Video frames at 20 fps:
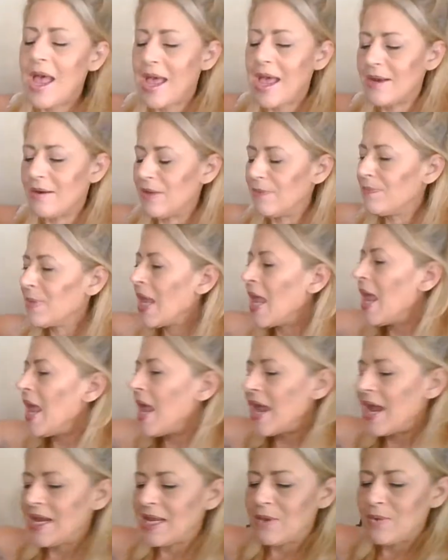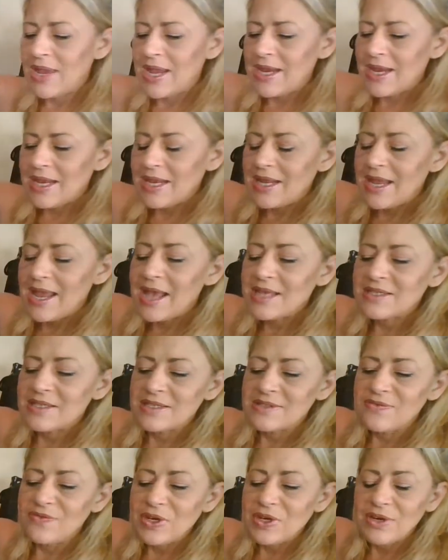I don't know. Anyway, it has
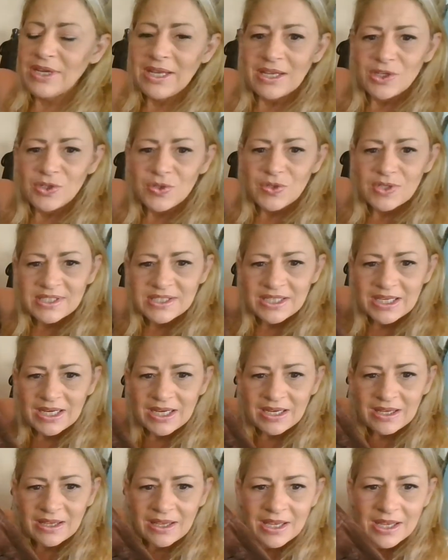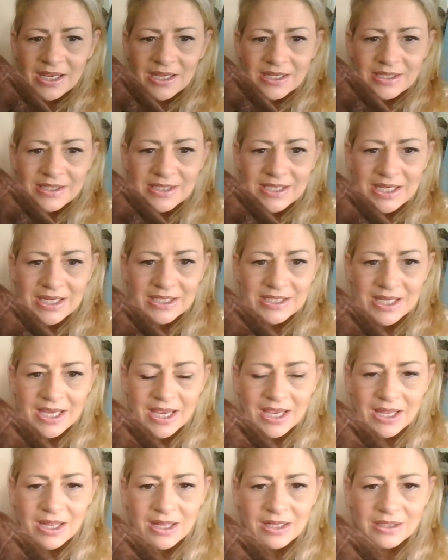this very interesting
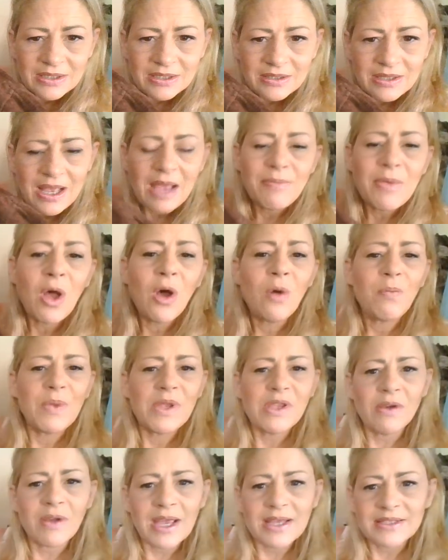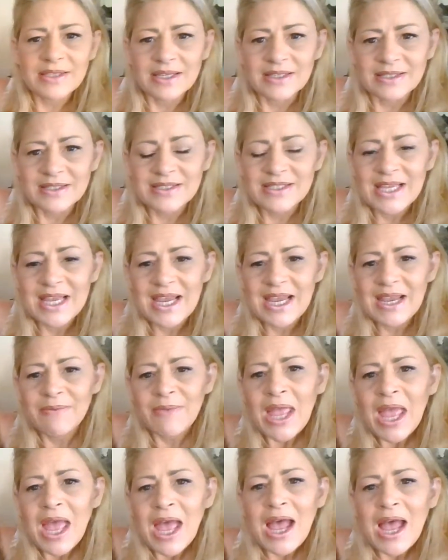detailed, I'm hoping you guys can see.
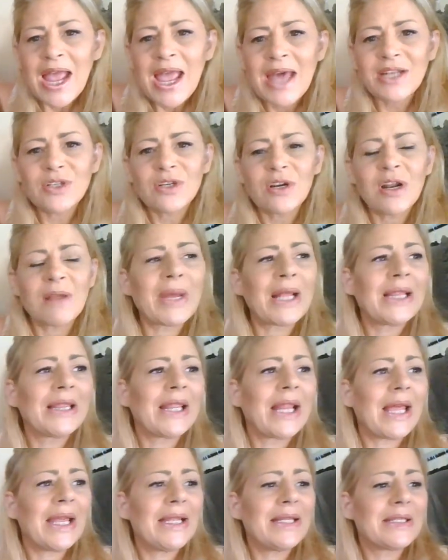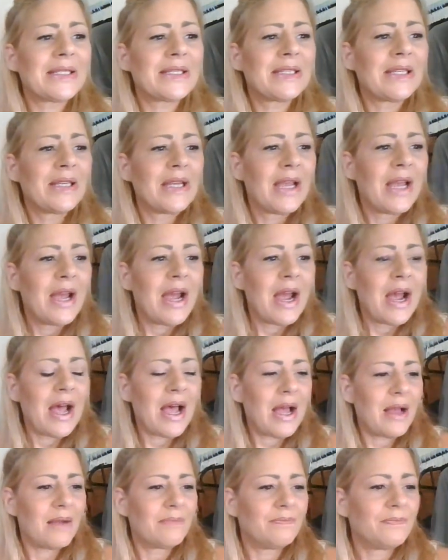I had to try my lights.
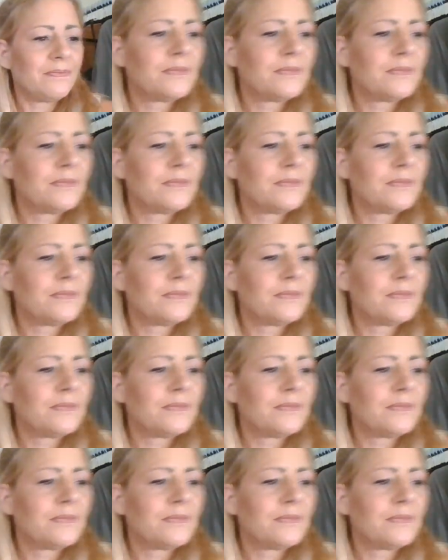Um,